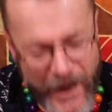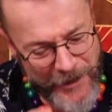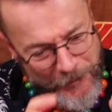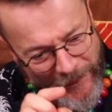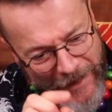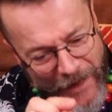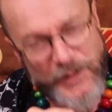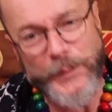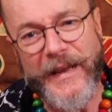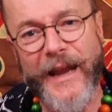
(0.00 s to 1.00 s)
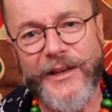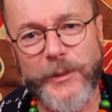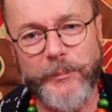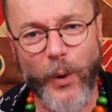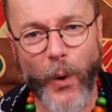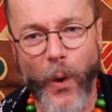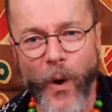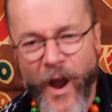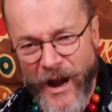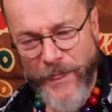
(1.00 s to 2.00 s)
and blood began to
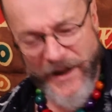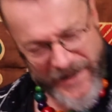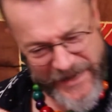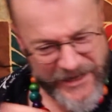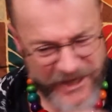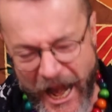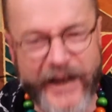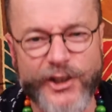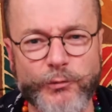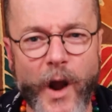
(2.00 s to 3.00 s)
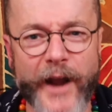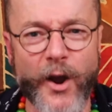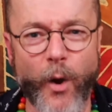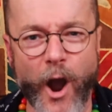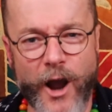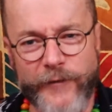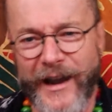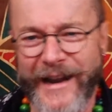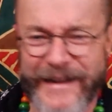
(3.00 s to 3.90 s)
pour, and then he kicked Rhino over, and